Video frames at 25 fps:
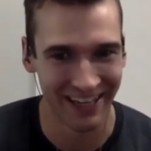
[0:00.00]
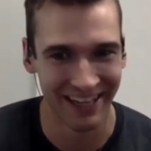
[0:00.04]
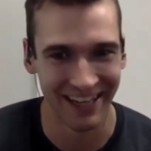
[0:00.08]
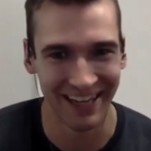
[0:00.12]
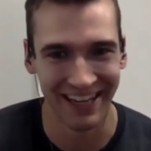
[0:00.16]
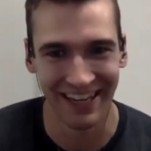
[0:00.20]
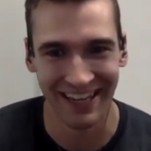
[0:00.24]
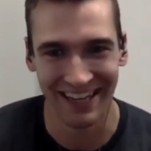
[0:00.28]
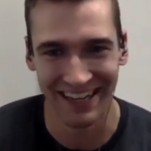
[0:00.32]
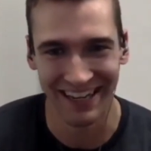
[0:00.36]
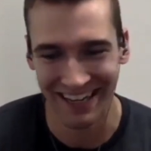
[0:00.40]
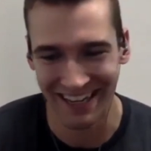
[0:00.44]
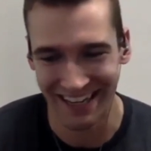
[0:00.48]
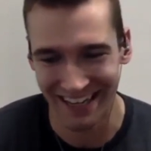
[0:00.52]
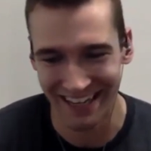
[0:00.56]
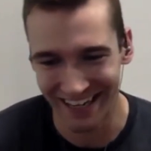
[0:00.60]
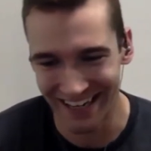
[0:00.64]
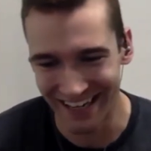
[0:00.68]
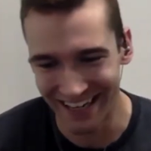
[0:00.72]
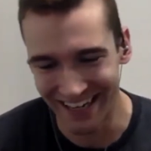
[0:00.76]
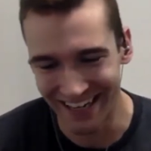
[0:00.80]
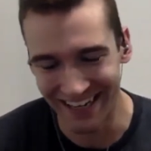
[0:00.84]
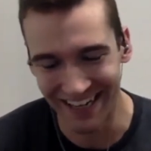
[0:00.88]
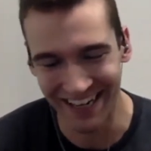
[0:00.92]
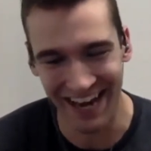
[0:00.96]
Yes, sir.
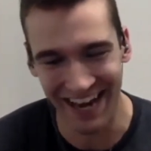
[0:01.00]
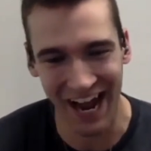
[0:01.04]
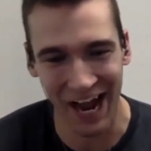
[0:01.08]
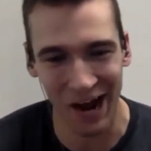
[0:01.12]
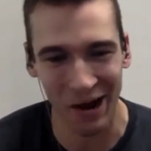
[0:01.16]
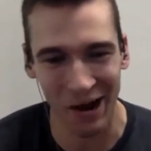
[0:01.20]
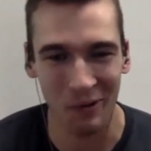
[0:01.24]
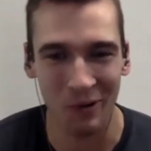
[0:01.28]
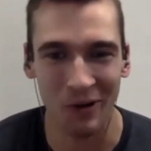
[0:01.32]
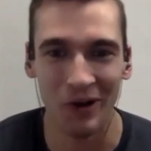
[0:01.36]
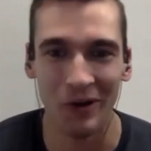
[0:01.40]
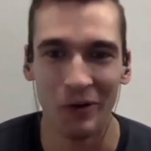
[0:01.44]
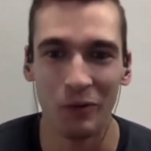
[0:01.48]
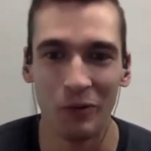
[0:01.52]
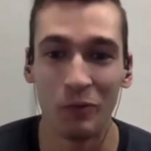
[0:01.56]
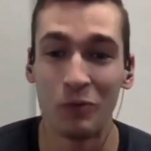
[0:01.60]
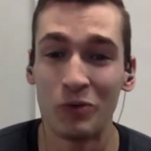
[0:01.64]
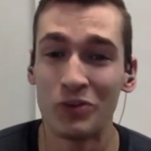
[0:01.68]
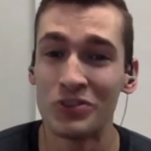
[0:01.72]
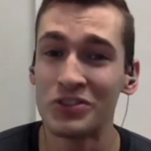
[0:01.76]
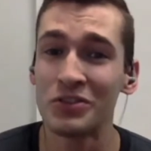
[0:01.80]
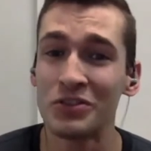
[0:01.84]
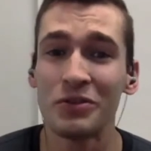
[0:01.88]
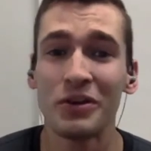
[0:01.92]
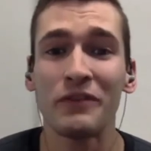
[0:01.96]
Now,
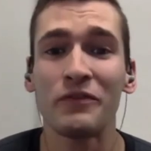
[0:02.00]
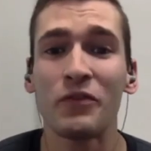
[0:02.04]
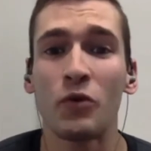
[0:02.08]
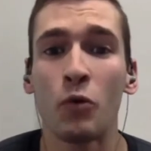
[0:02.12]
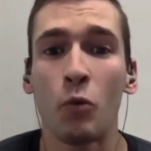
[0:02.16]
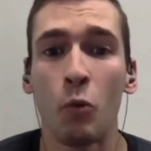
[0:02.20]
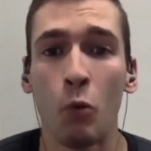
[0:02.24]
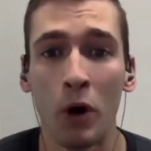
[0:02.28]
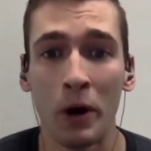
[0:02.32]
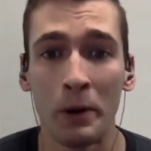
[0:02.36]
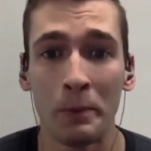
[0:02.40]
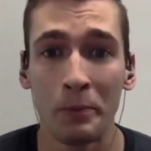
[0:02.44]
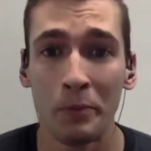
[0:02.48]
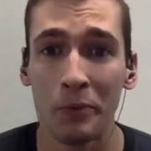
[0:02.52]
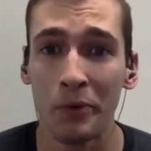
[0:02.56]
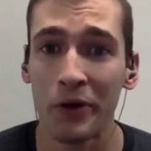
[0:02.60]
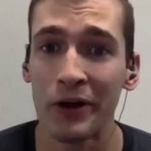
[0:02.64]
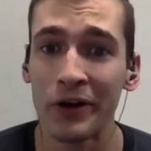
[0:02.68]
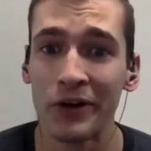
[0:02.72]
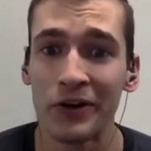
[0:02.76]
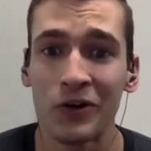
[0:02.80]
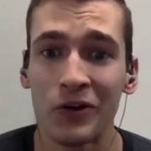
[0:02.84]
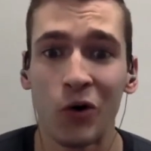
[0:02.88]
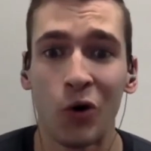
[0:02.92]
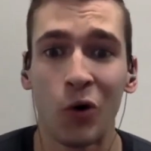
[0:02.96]
was there ever one
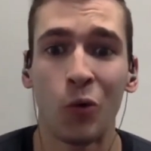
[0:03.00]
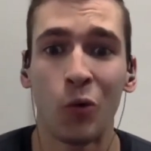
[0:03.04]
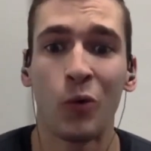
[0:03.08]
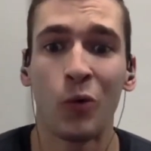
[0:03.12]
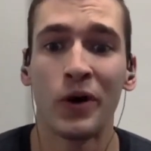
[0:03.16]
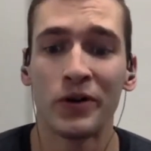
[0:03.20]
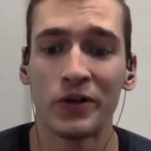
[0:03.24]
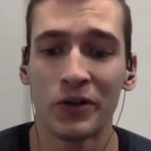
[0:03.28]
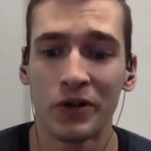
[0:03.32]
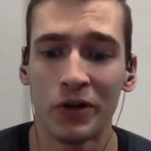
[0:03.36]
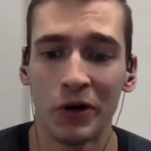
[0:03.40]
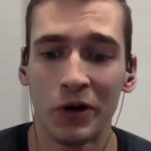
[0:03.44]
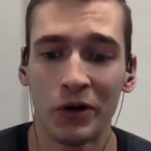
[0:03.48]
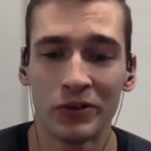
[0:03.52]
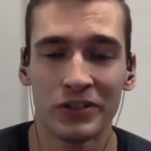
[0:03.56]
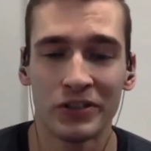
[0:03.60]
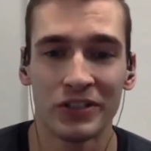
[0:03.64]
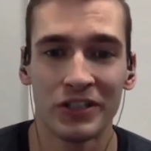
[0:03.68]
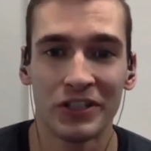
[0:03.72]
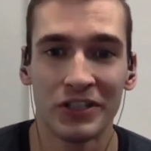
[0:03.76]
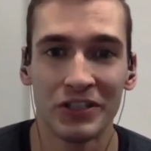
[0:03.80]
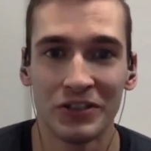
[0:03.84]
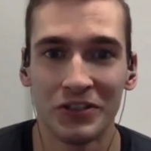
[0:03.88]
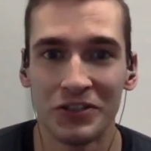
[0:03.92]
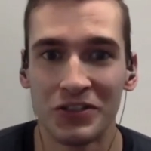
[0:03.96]
player or one coach
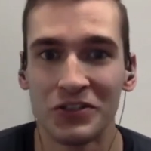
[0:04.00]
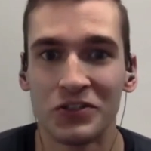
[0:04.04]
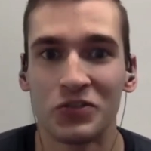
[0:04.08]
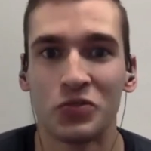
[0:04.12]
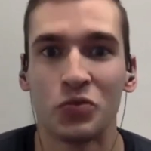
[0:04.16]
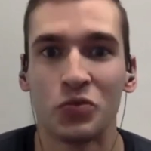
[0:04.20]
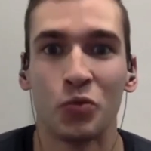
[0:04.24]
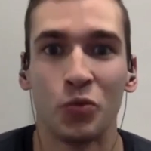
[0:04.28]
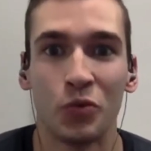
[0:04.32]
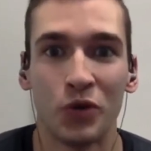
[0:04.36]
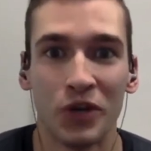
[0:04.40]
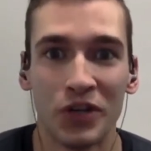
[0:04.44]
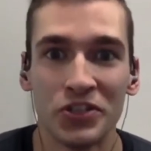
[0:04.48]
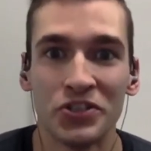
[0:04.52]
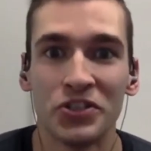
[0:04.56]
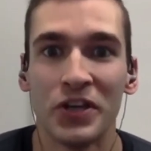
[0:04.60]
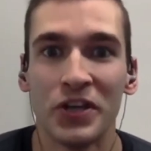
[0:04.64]
that you just wish